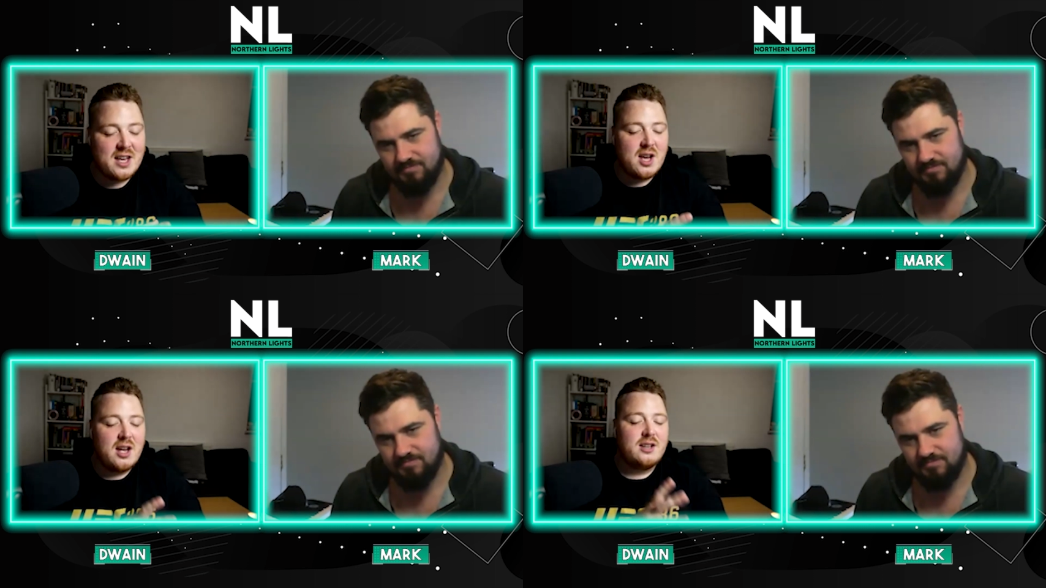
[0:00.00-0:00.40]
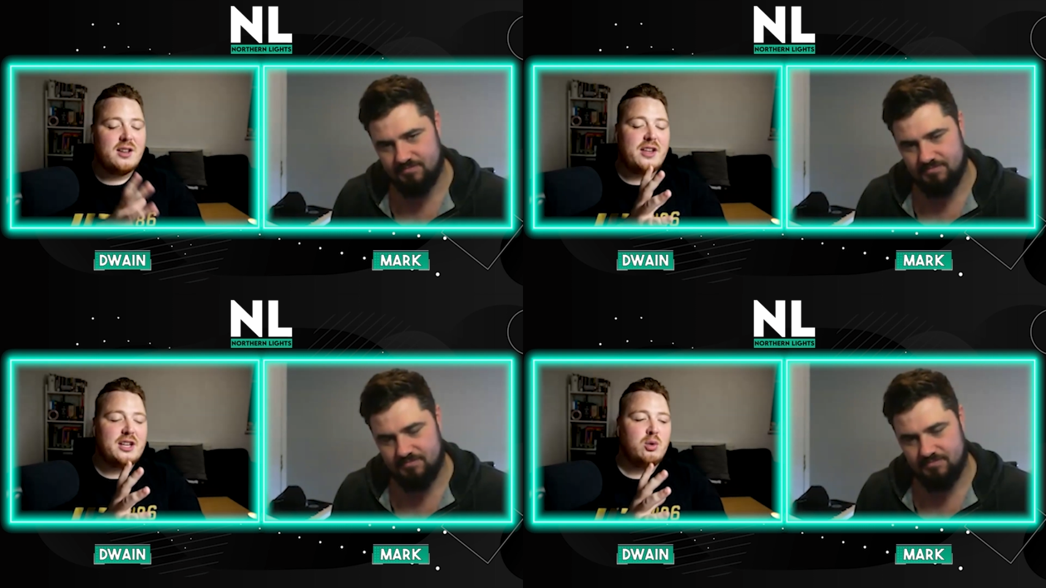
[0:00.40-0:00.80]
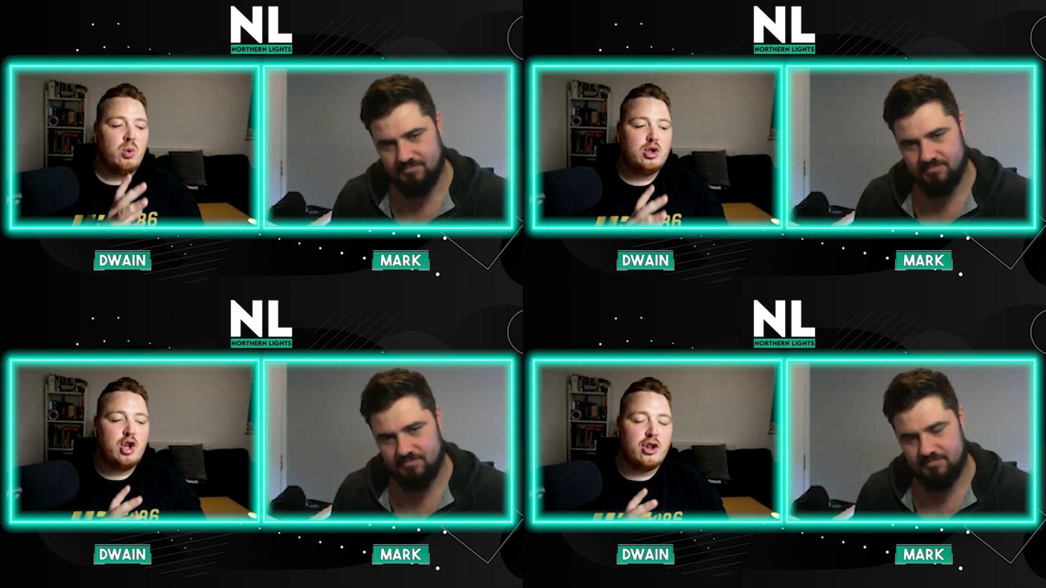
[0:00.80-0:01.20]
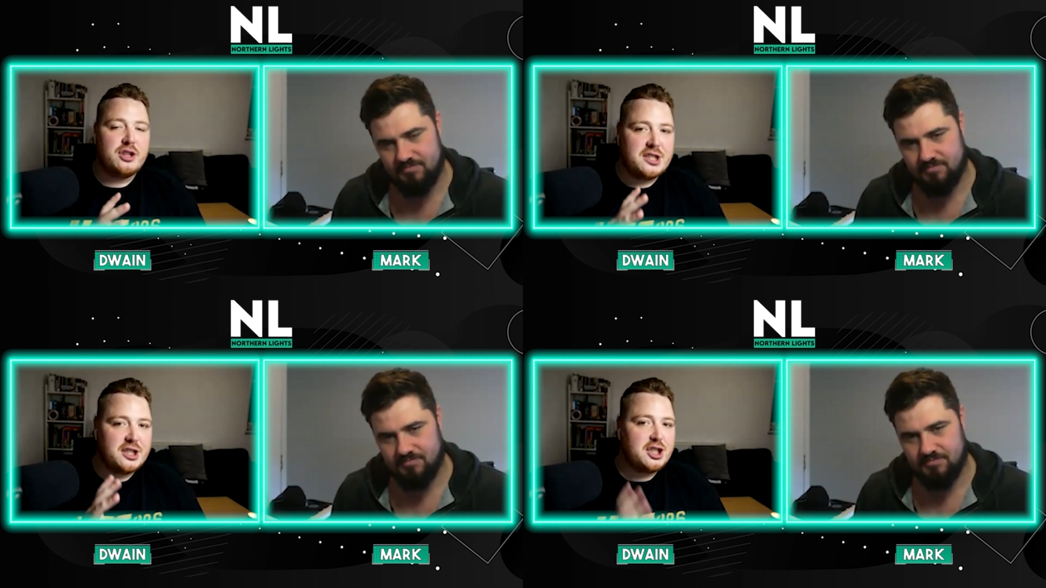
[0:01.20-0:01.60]
Speaker 1: Nathaniel Wood got the
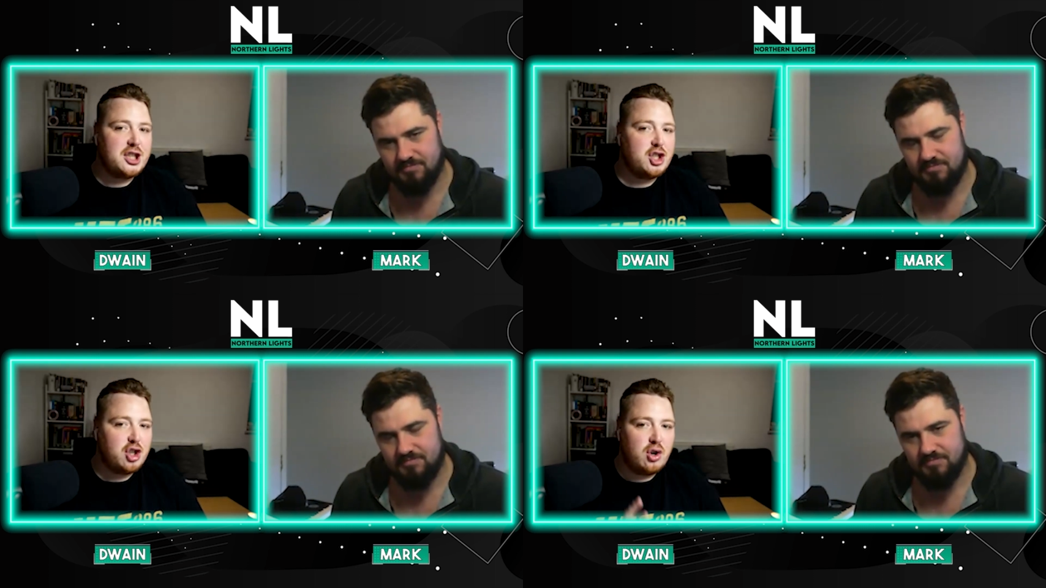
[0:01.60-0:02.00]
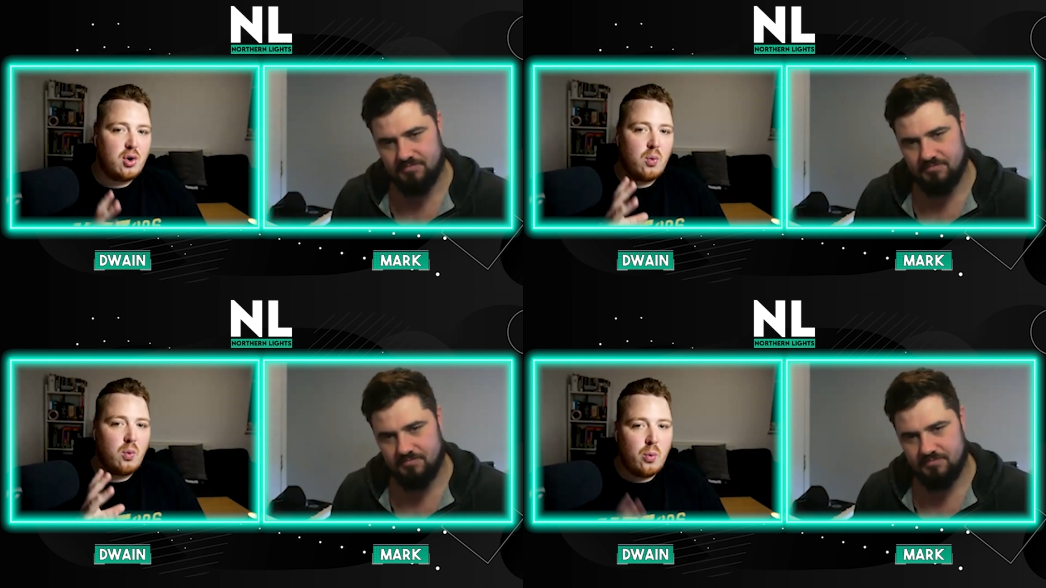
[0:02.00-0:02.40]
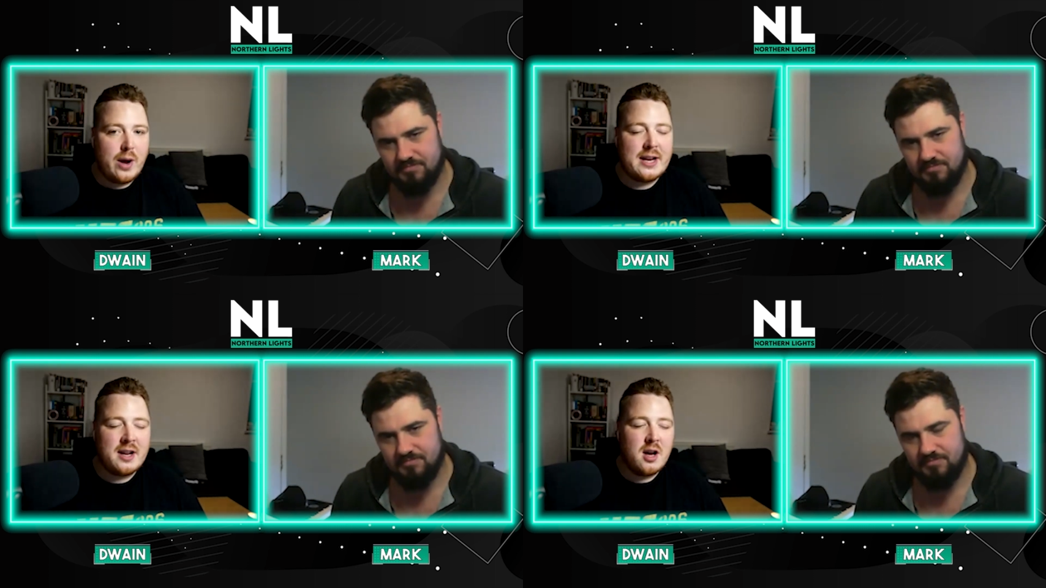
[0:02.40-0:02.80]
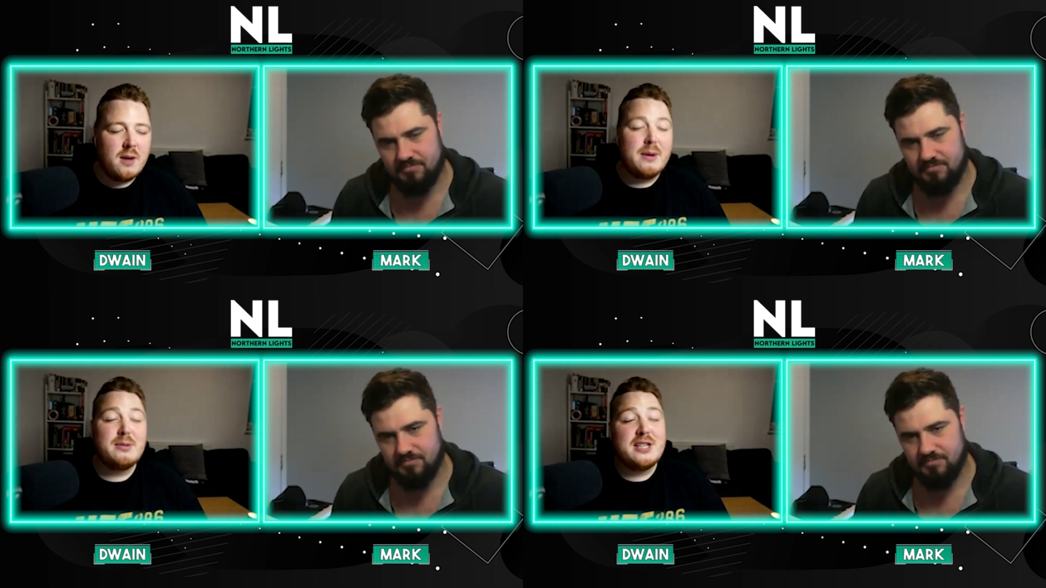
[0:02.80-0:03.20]
decision win, but it
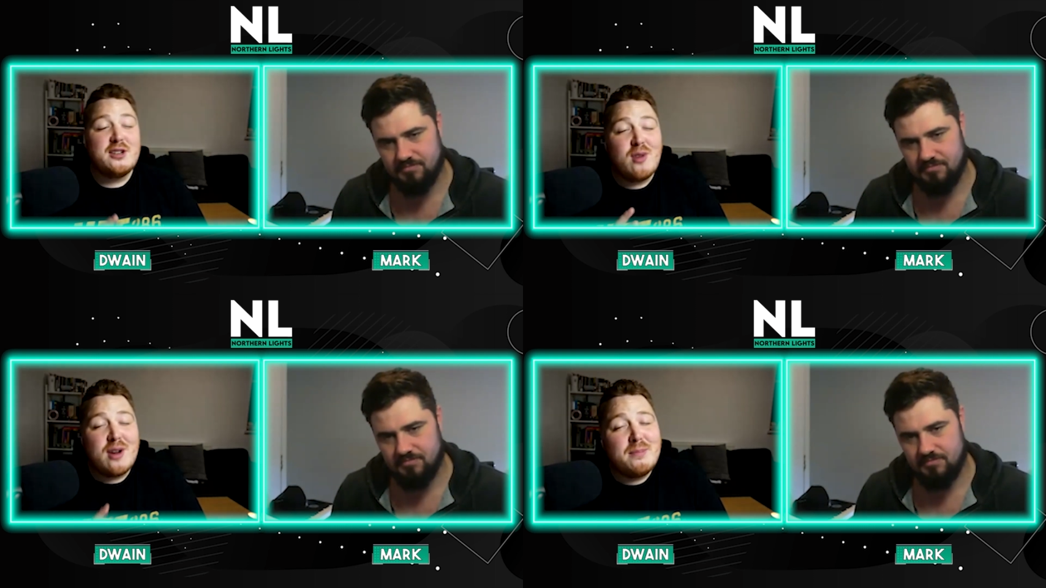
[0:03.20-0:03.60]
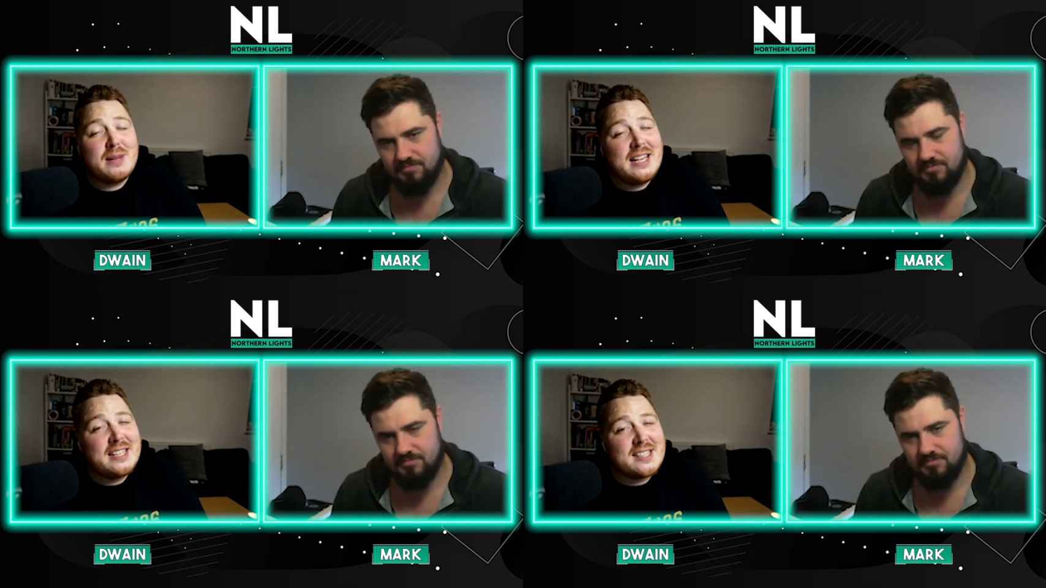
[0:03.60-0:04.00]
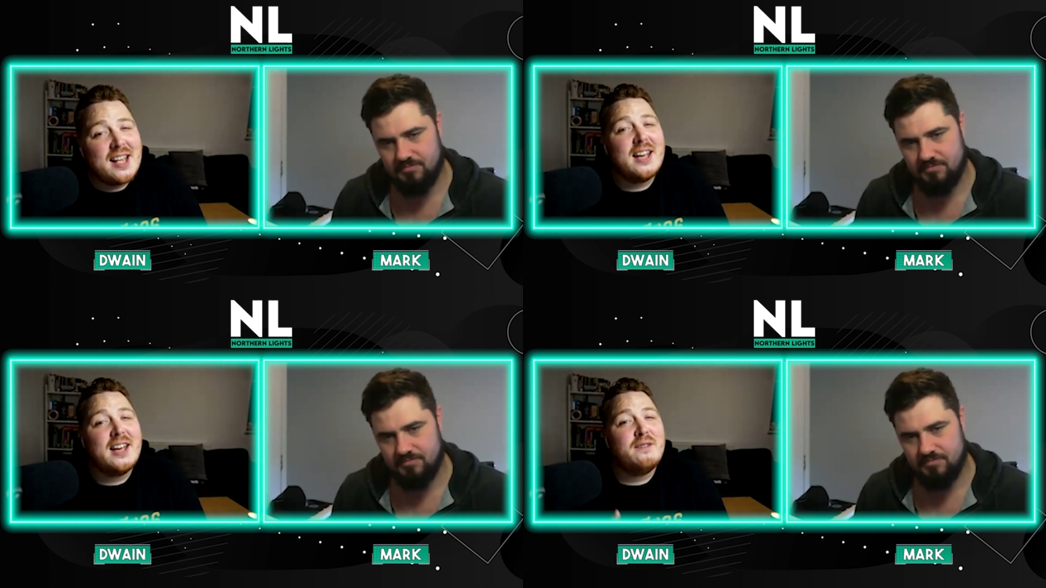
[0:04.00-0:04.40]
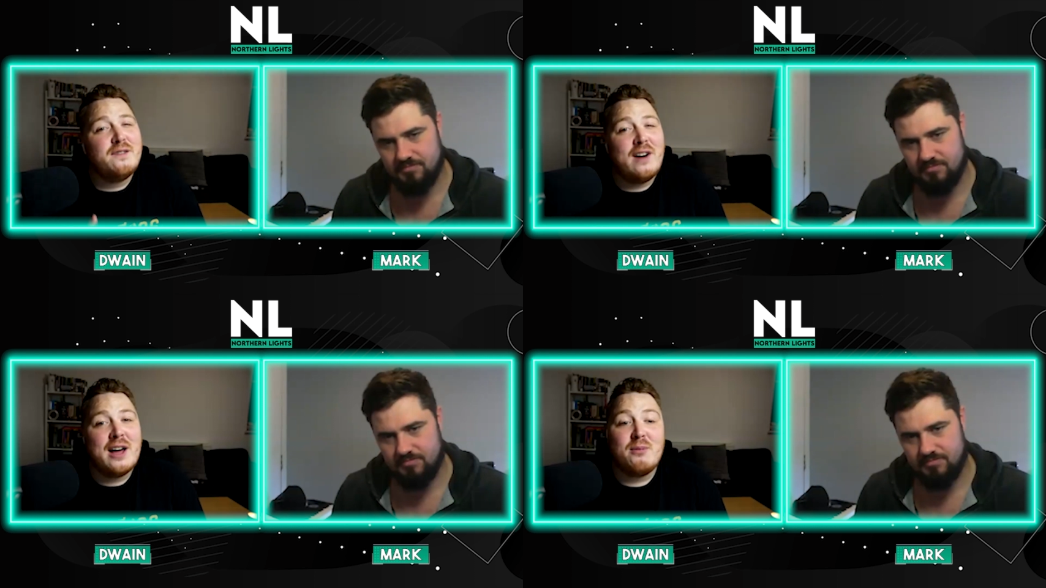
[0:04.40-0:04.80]
was an incredibly exciting
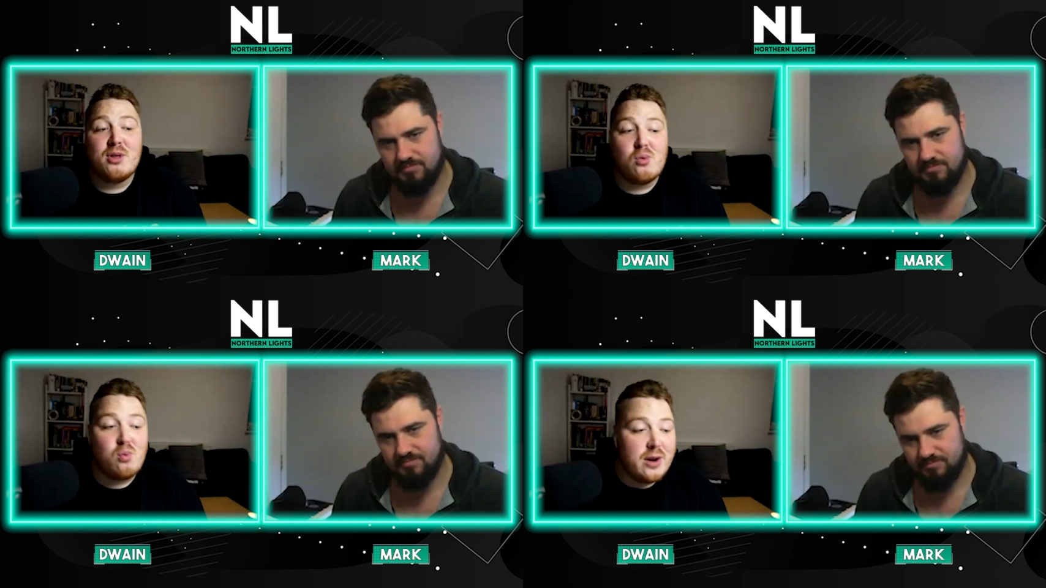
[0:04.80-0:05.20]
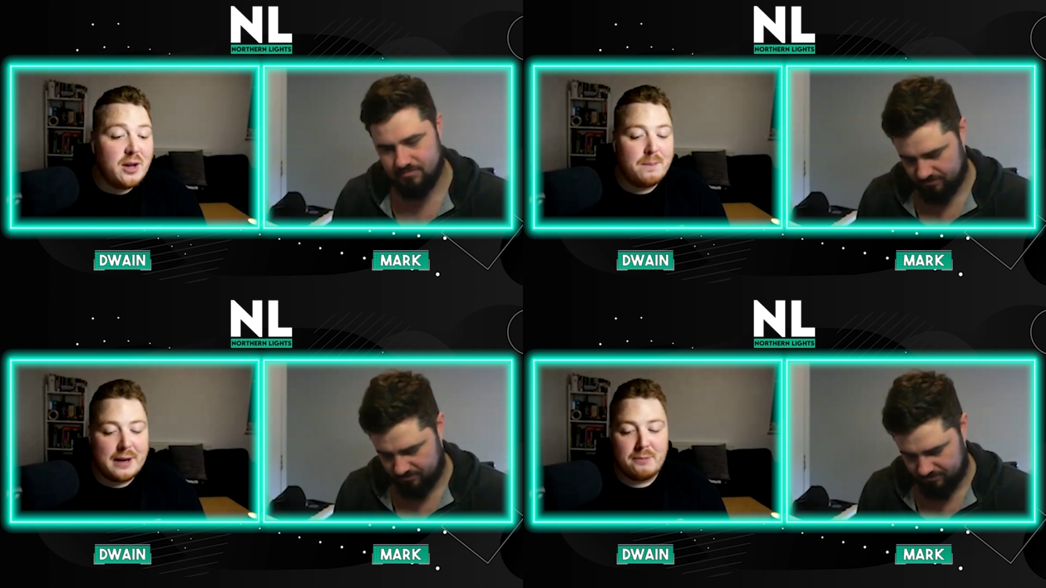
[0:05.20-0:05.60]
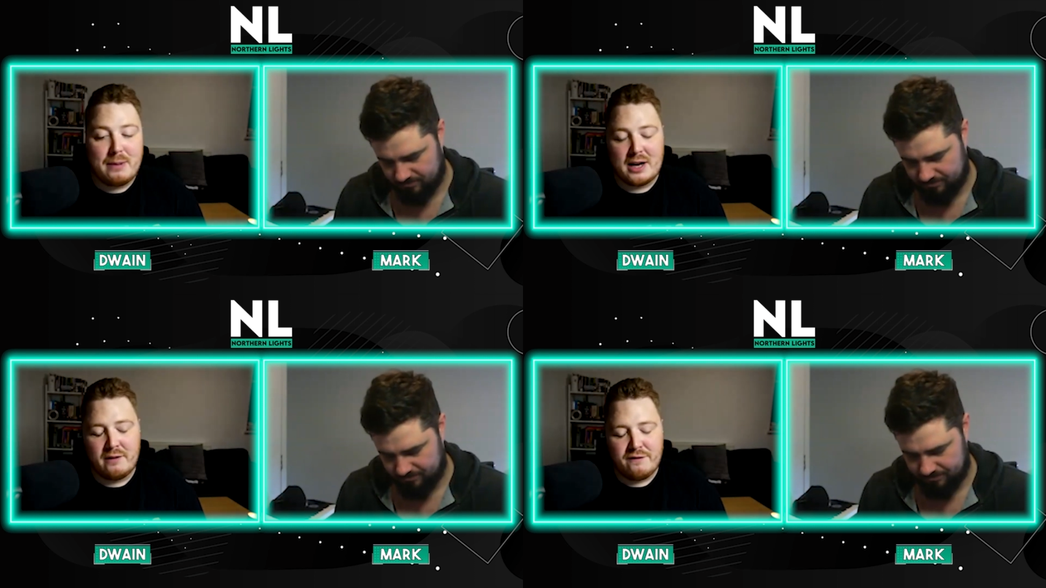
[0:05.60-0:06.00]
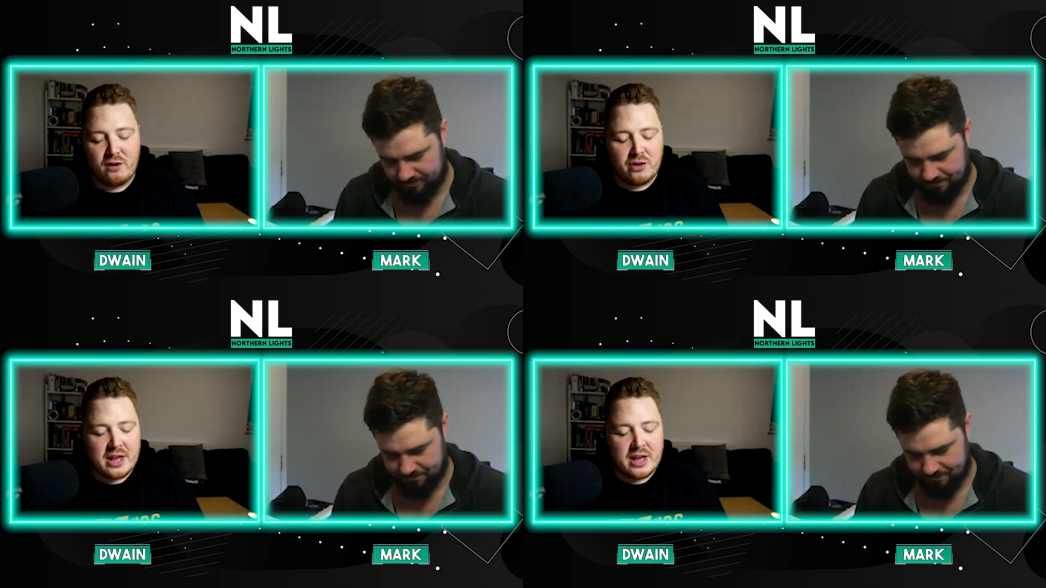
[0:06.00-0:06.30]
fight with a real big back and forth.